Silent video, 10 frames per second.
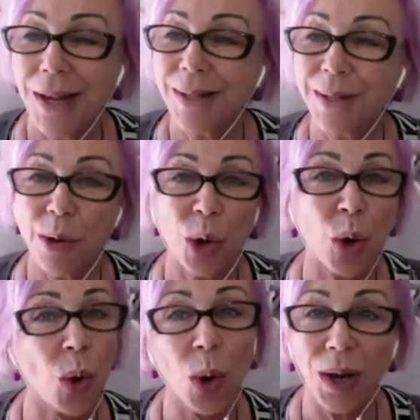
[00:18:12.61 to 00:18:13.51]
So
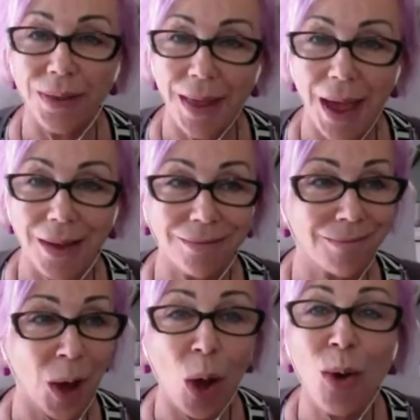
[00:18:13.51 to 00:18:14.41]
call it that.
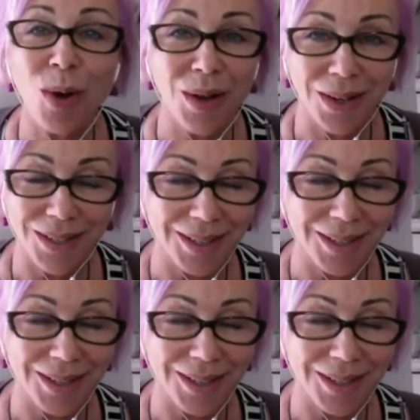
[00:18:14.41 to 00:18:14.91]
Own it.